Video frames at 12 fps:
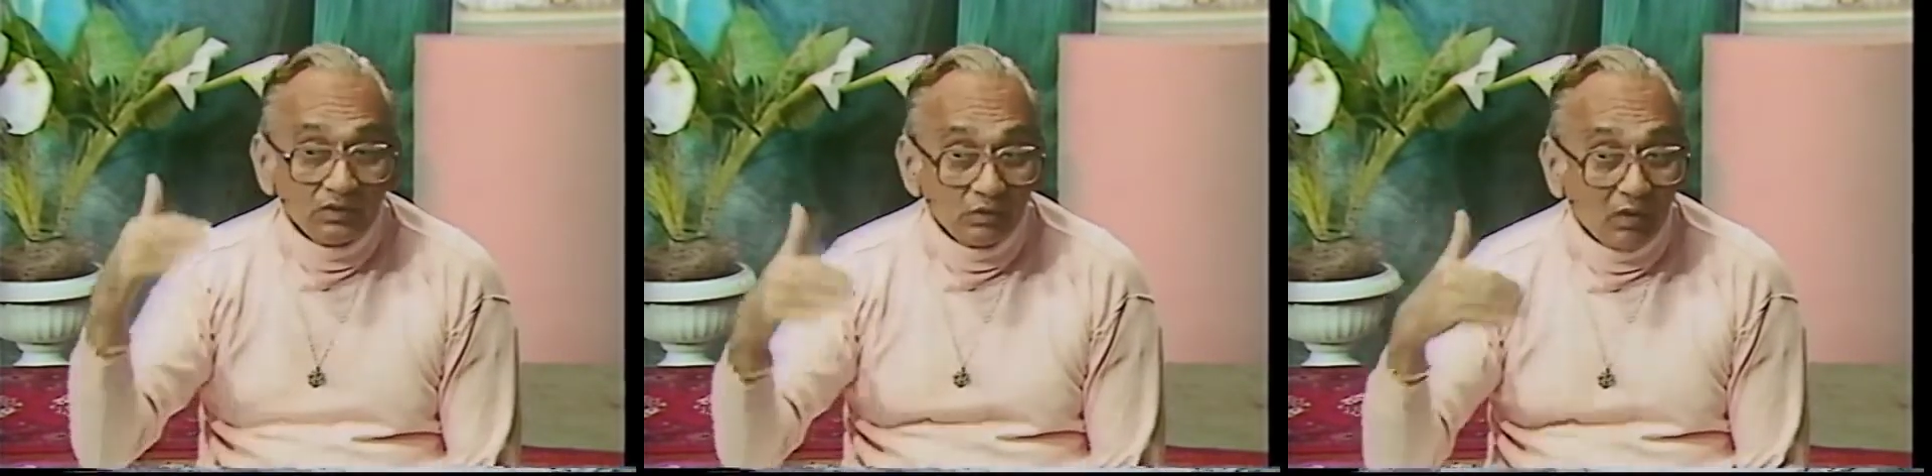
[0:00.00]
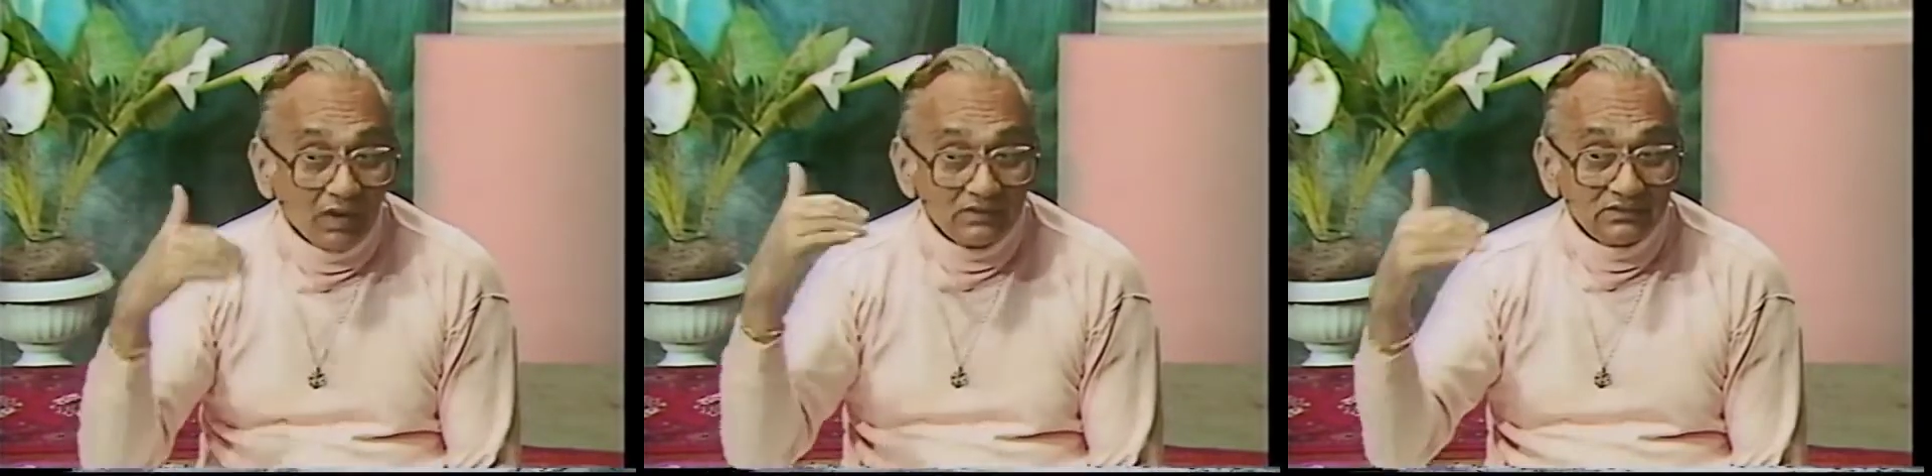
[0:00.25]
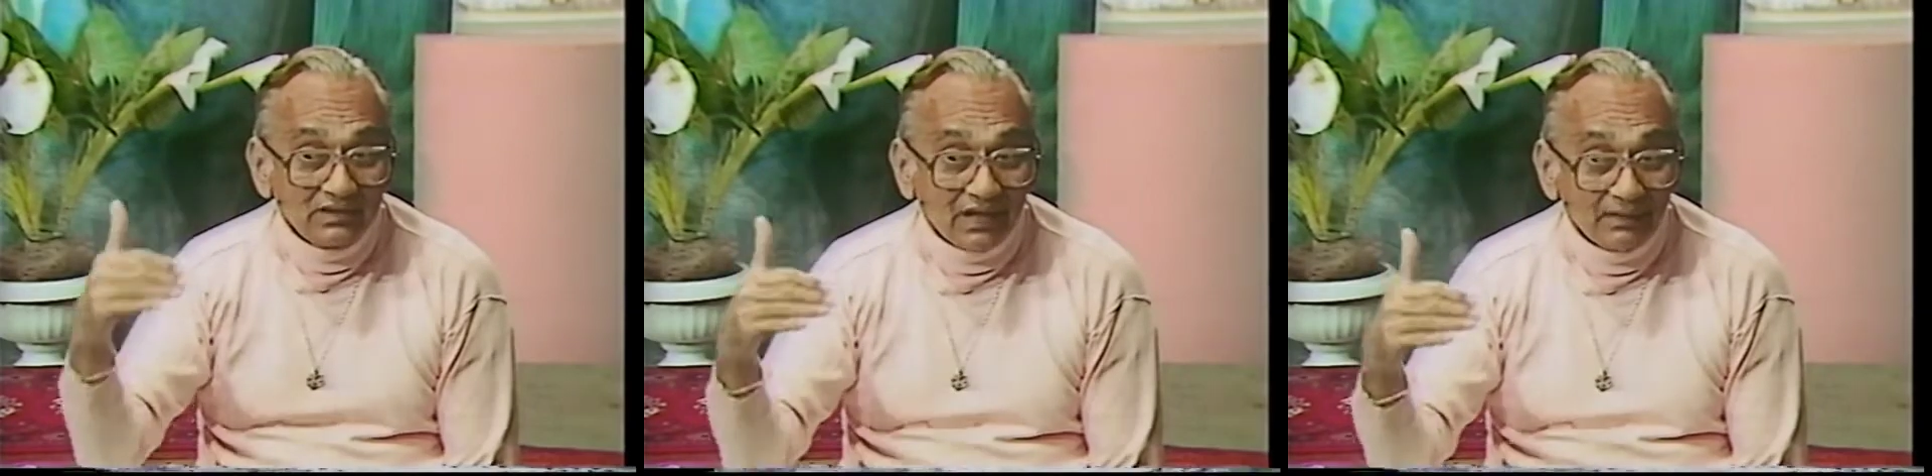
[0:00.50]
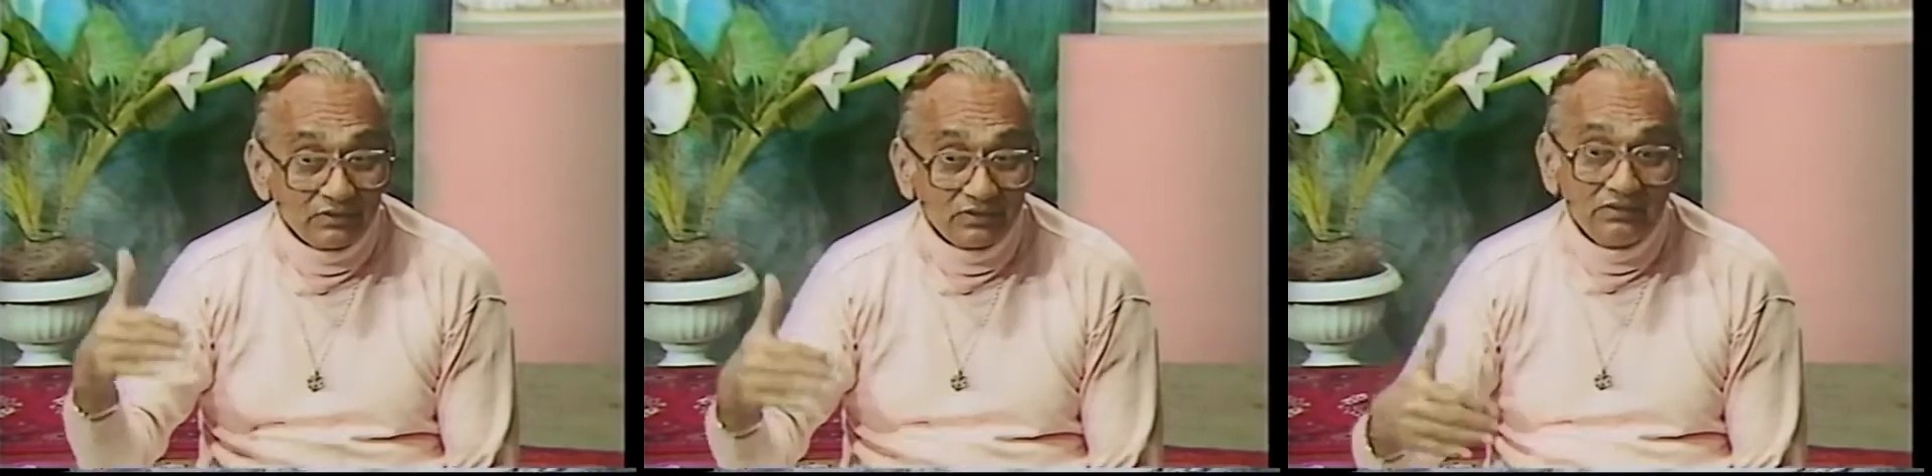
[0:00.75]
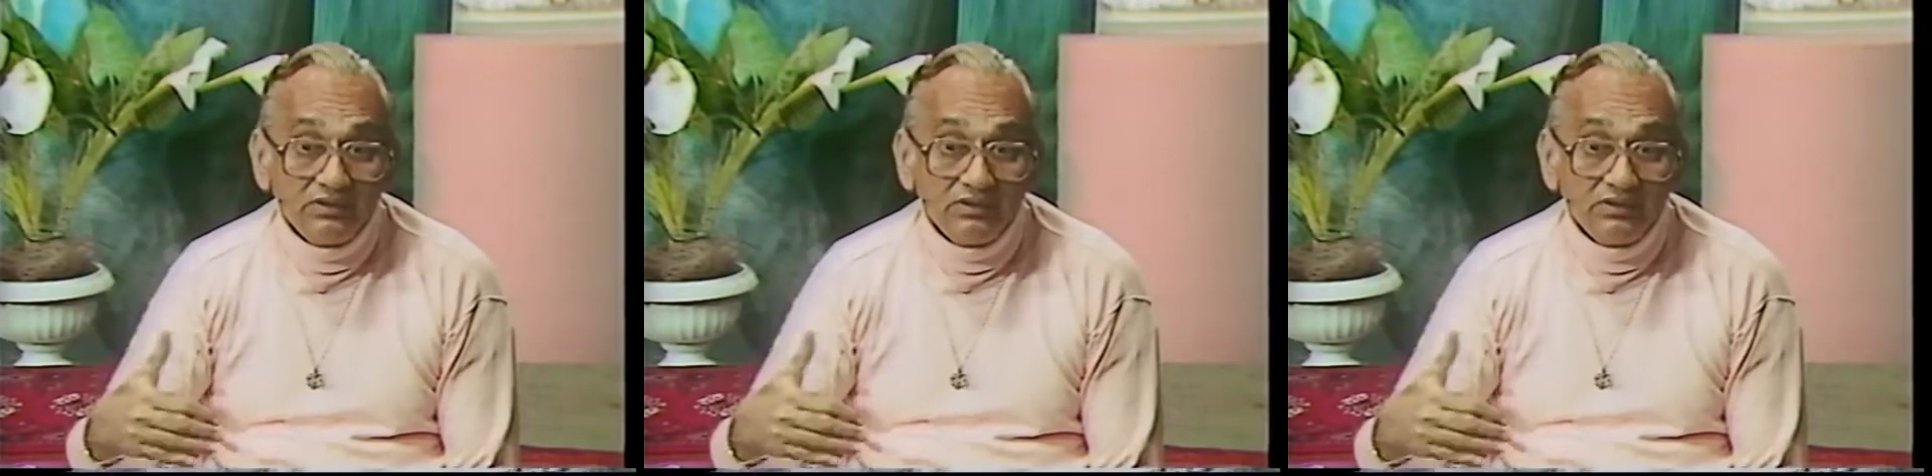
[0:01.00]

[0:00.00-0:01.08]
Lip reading: 12 steps,